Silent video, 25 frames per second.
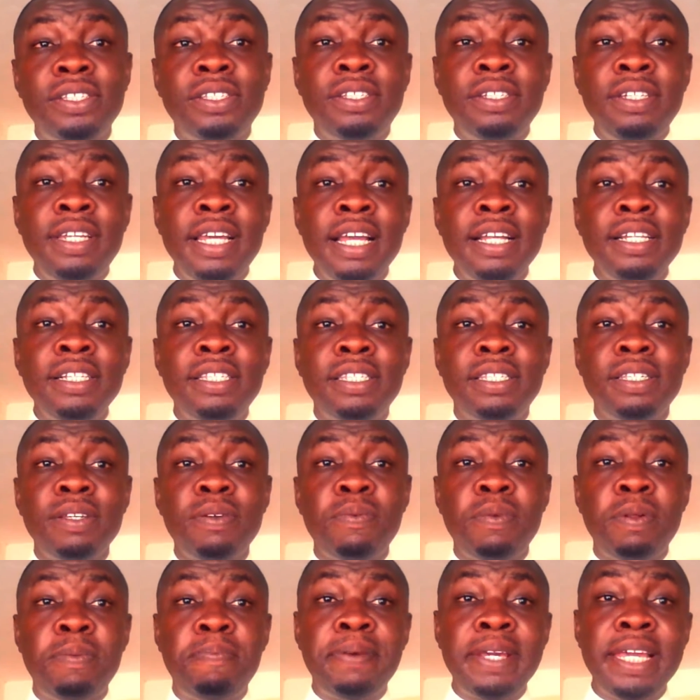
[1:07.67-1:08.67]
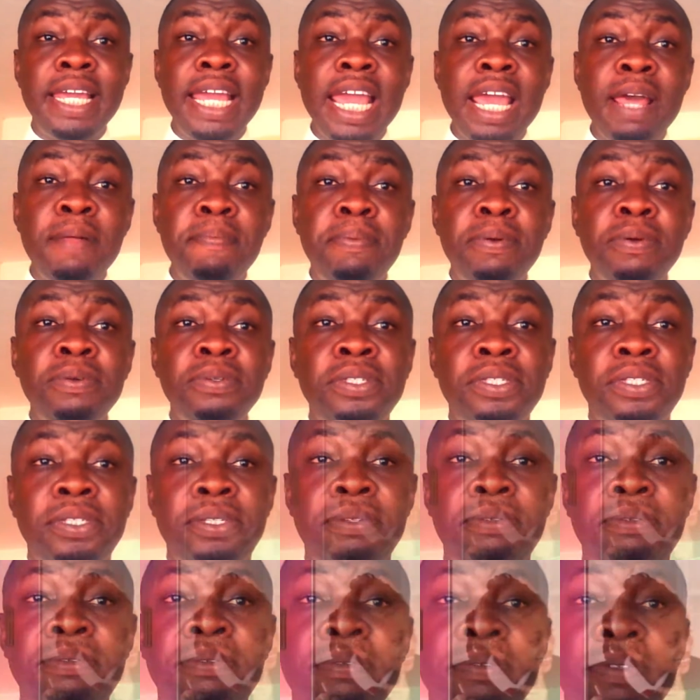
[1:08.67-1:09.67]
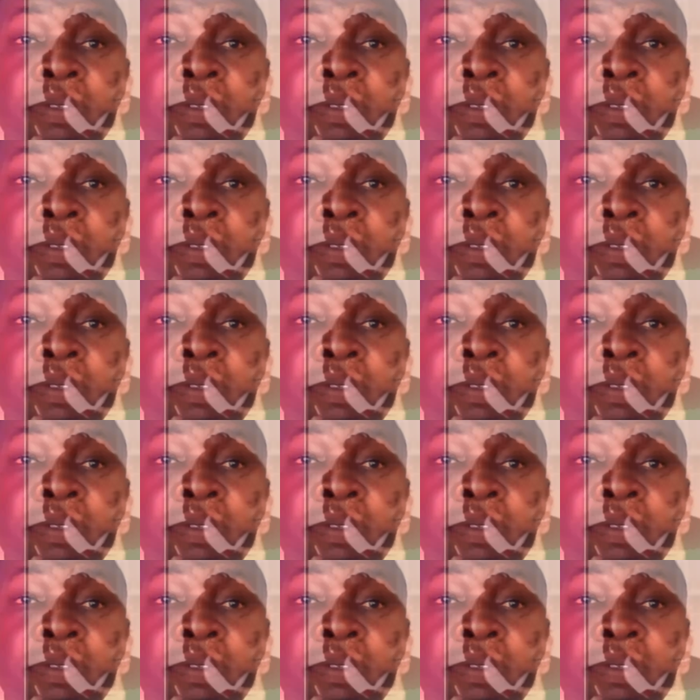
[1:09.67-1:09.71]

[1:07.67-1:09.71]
students will be able to